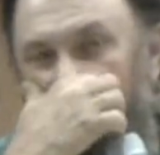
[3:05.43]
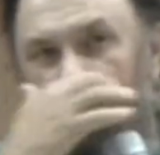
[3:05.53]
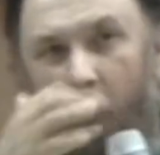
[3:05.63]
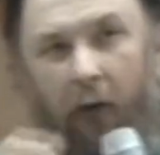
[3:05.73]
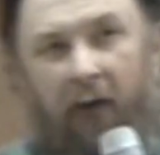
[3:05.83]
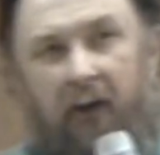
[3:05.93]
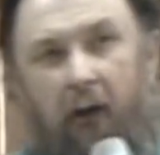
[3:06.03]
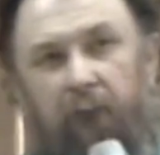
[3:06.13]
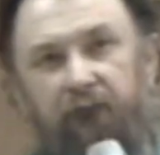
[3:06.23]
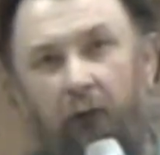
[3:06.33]
for
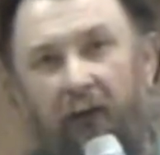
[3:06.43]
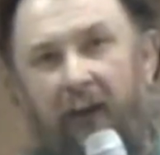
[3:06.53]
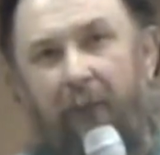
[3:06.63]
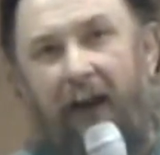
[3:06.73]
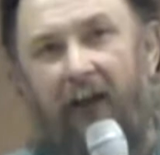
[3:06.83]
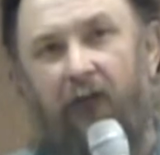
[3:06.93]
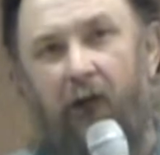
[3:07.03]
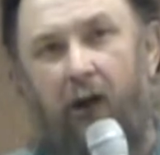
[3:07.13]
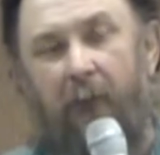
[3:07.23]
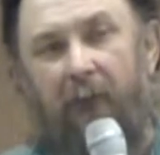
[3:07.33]
him so that he might
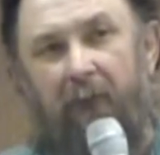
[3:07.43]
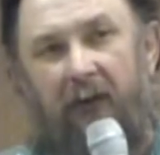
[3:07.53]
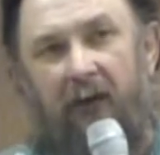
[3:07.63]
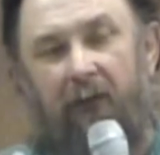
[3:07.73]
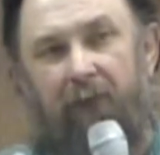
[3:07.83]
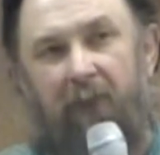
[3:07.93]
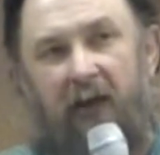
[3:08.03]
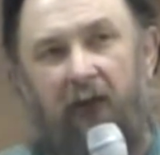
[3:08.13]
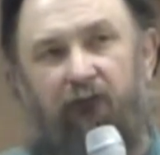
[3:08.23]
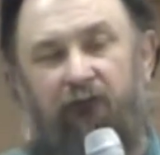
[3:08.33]
come and be in the
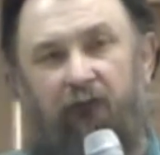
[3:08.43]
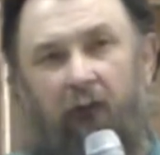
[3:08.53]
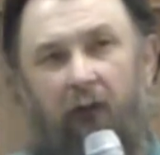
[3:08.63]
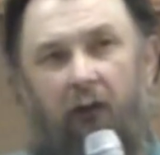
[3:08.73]
midst